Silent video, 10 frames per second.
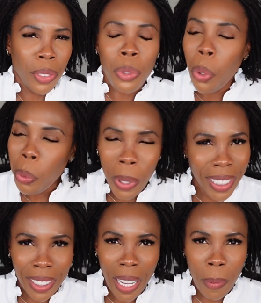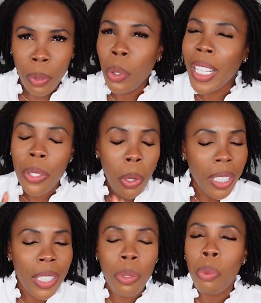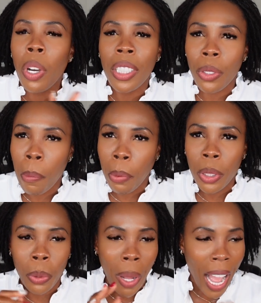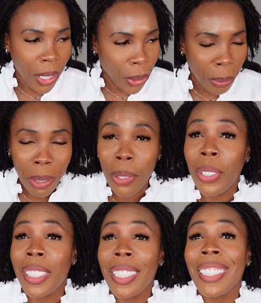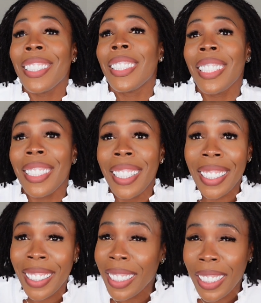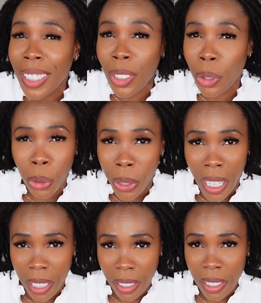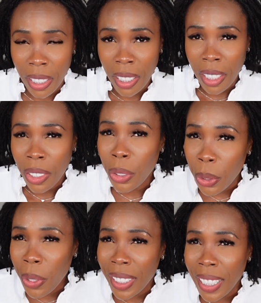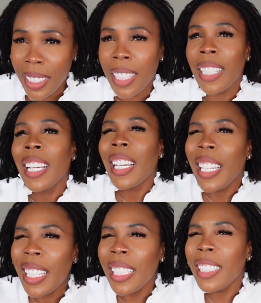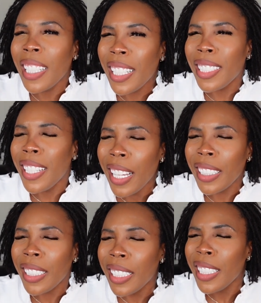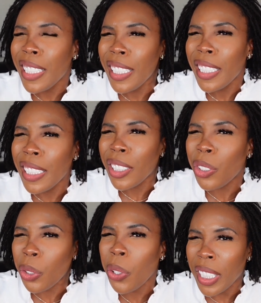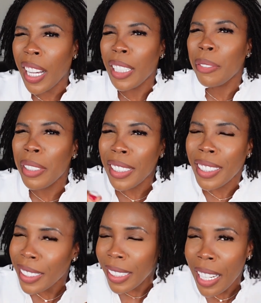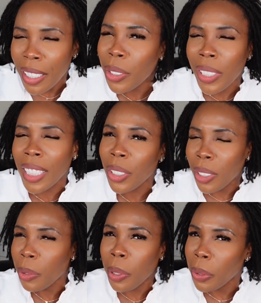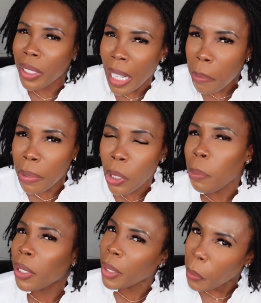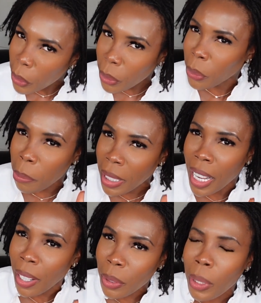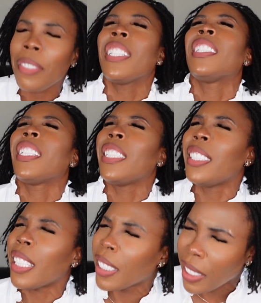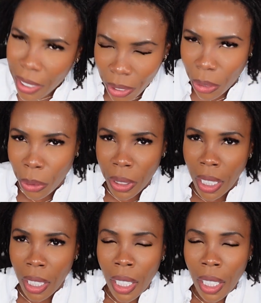Don't waste time. This one is not going to argue, because this is a destiny destroyer. Do you understand? He is a destiny destroyer. If he's telling you that he doesn't want to sign prenup, but he wants you to be a housewife, he's a destiny destroyer.